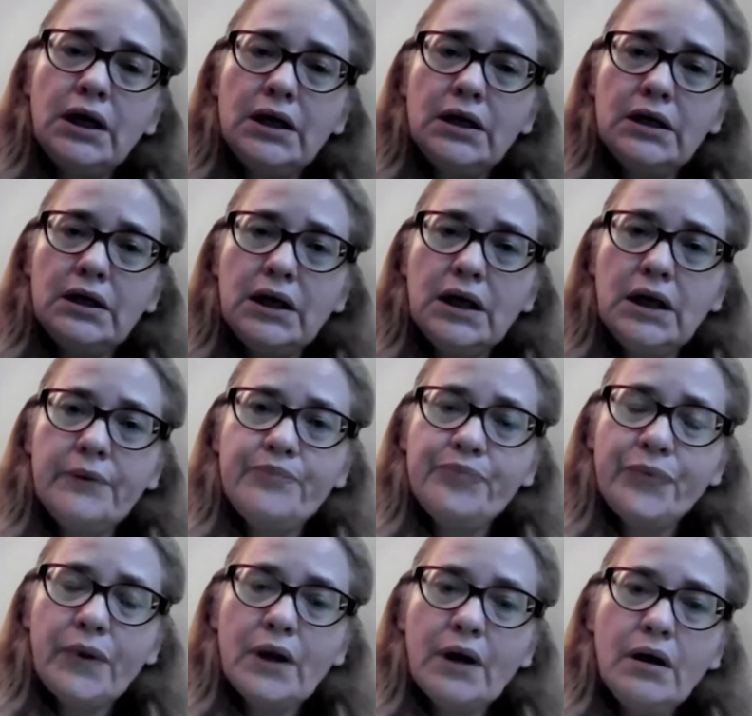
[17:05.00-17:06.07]
in the
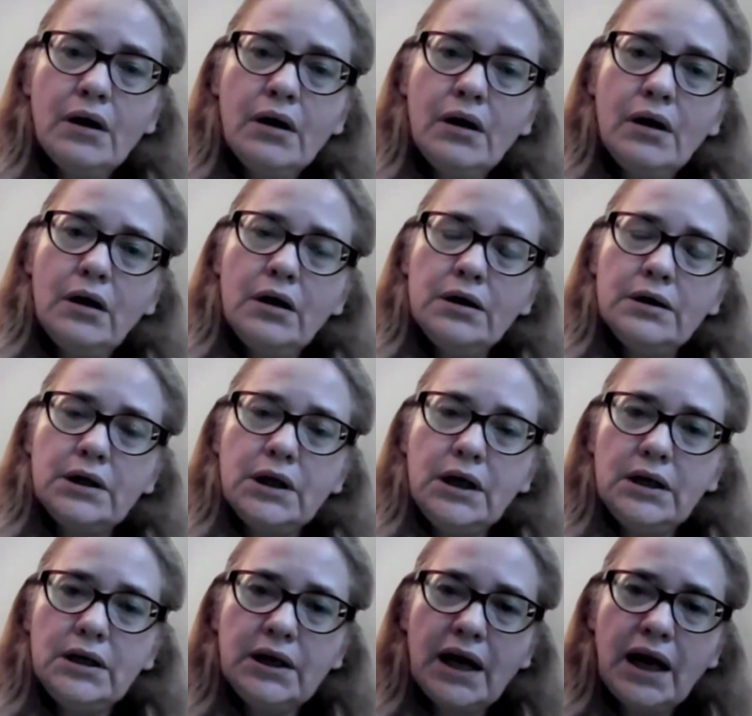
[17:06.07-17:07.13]

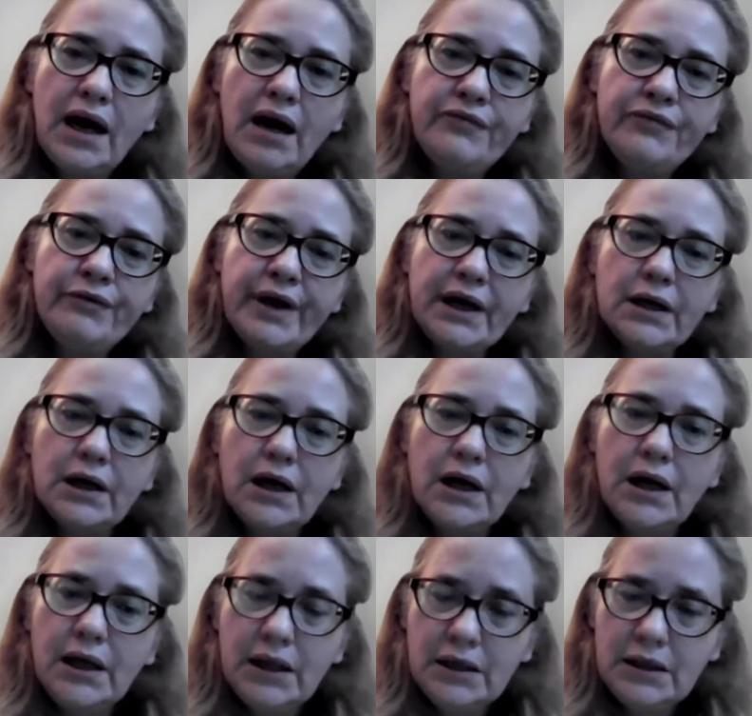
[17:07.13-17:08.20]

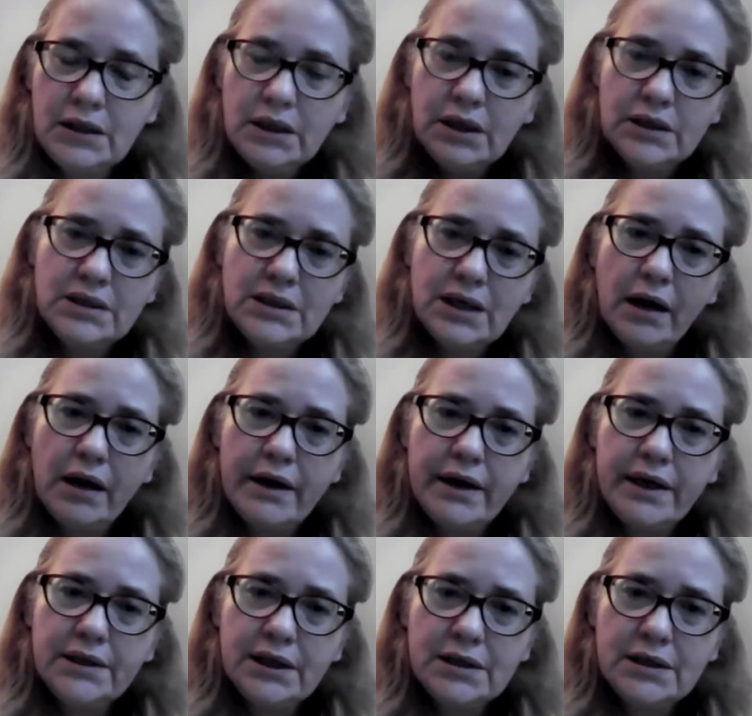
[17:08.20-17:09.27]
Africa, in the
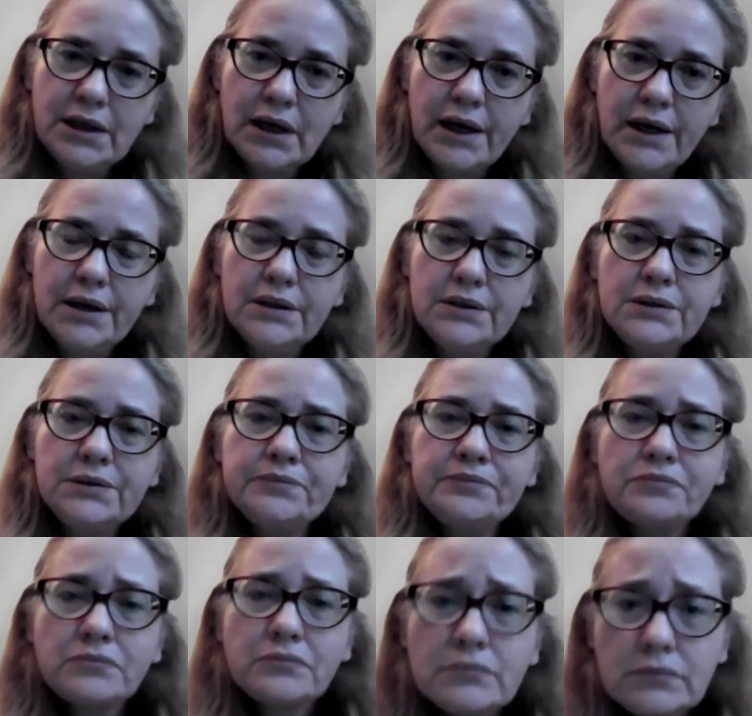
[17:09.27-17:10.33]
Sahara Desert.
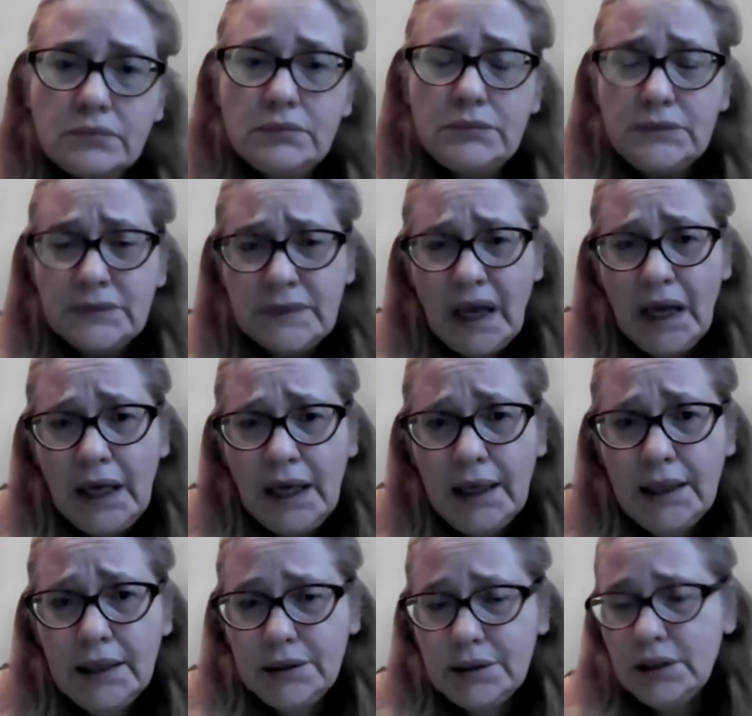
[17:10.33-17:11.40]

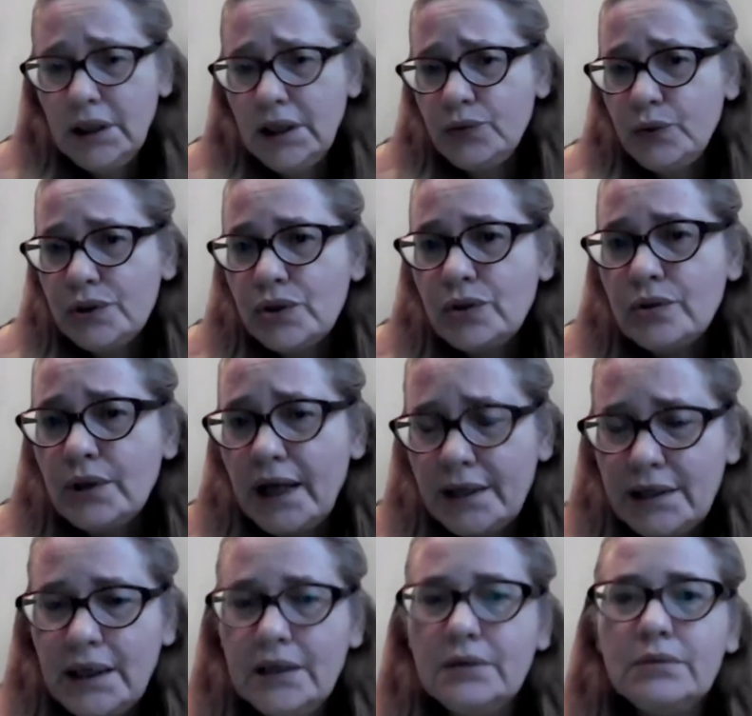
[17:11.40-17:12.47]
And it was
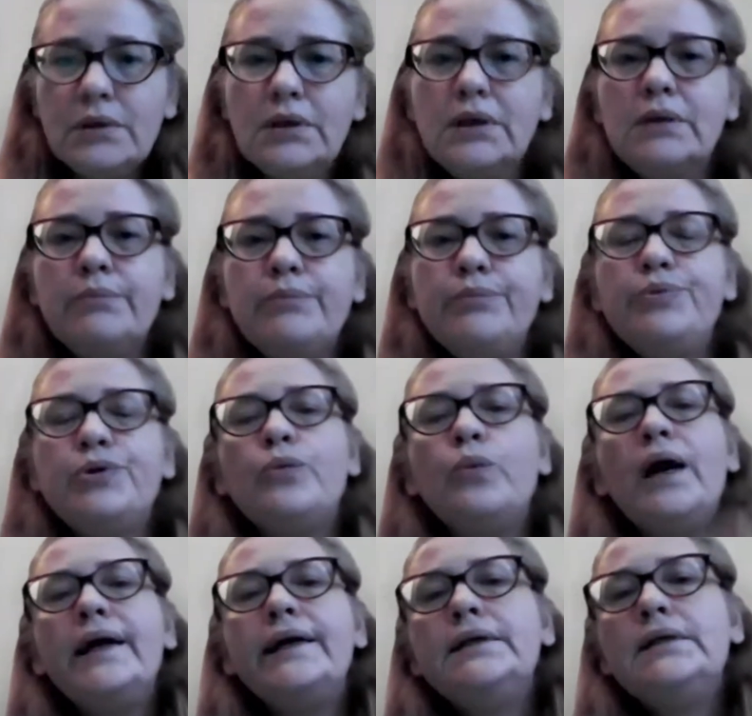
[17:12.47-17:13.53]
and then
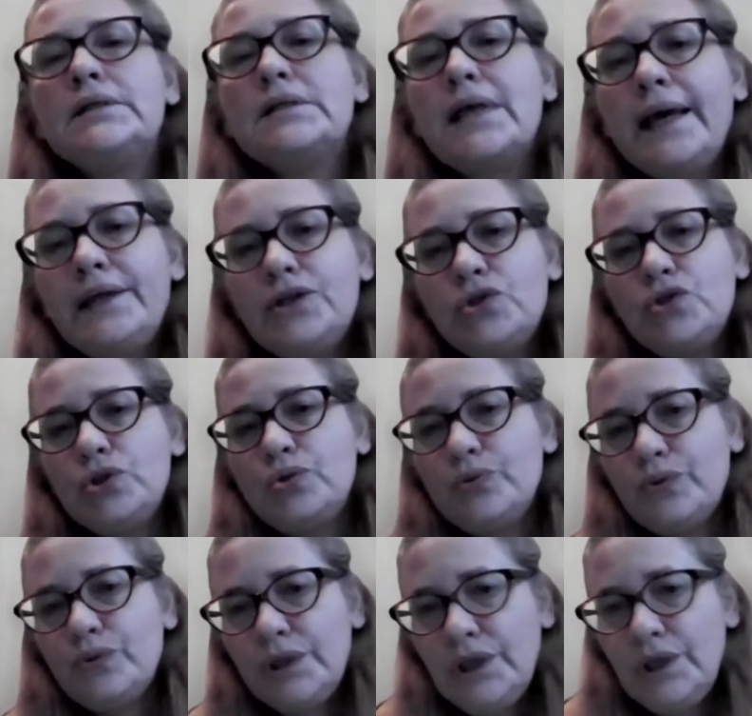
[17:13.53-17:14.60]
provide this energy
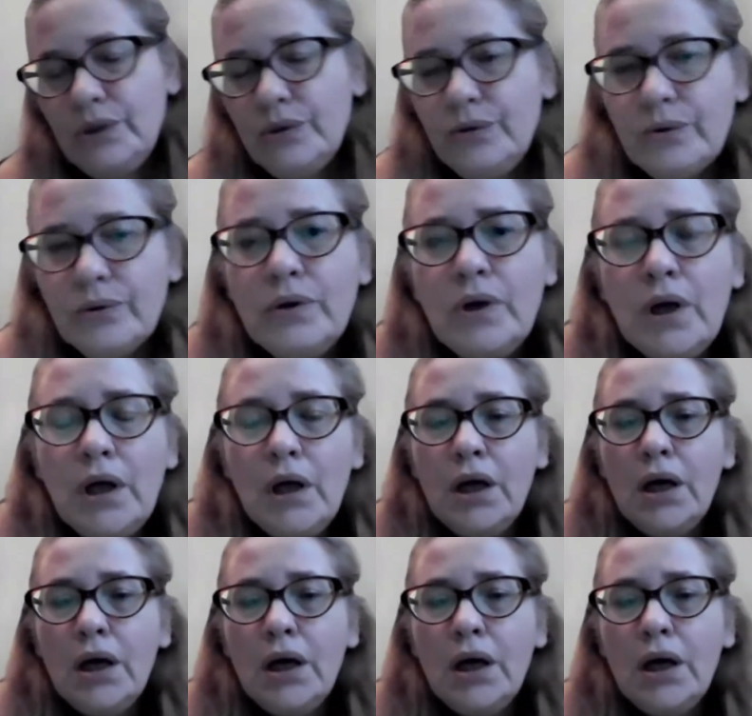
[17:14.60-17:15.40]
to the EU.